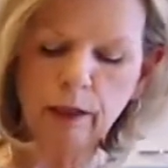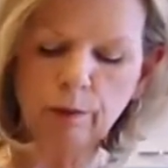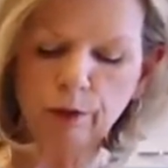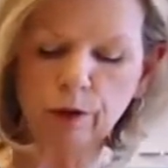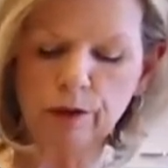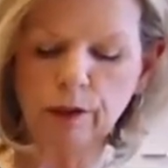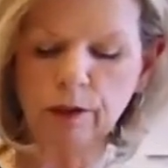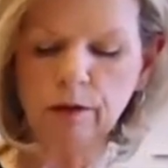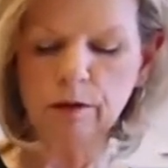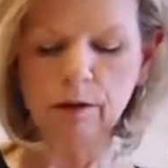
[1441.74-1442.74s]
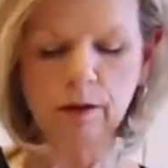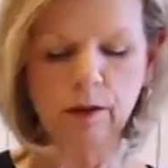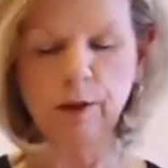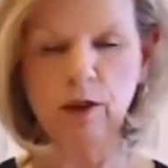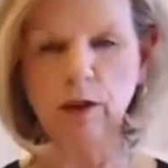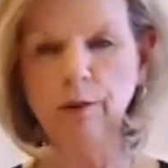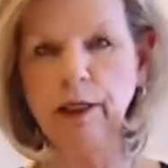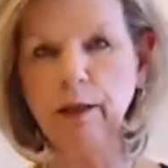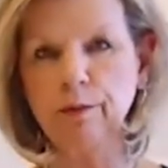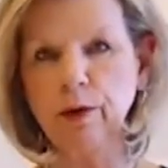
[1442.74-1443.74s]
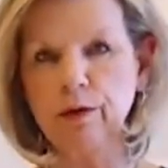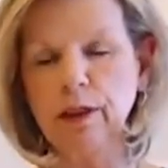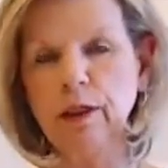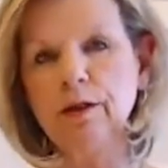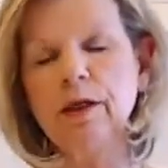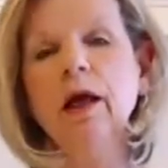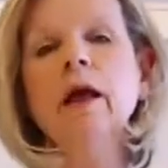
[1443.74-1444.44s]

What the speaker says: proteins, especially plant proteins,